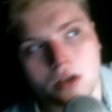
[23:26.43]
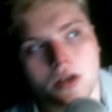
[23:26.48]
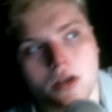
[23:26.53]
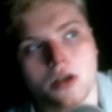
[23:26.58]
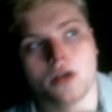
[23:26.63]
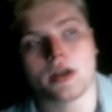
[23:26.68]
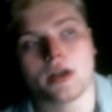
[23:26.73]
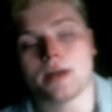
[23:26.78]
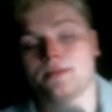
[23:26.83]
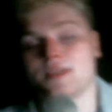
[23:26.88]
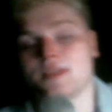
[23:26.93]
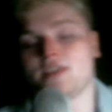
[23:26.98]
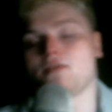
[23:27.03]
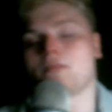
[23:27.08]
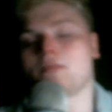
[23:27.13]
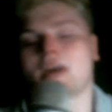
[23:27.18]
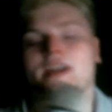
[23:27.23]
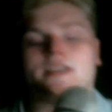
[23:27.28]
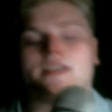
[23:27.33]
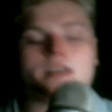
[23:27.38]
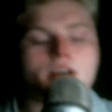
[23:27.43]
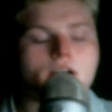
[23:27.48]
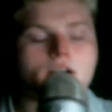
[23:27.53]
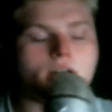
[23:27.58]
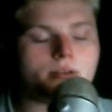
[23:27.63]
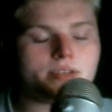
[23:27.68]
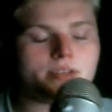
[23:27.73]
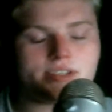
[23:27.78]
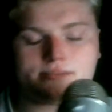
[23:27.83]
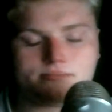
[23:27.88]
Okay, never mind.
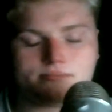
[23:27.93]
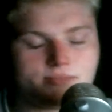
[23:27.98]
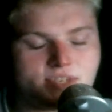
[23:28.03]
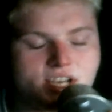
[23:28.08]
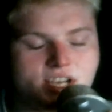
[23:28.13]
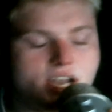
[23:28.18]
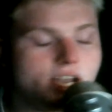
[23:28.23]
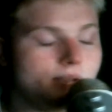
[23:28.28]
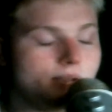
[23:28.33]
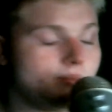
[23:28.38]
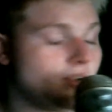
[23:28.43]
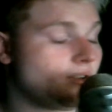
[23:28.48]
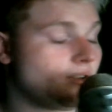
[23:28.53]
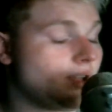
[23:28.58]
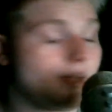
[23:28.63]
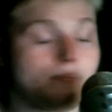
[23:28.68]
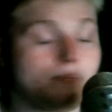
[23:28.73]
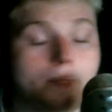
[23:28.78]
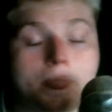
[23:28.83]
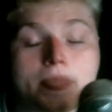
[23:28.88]
Time. Okay.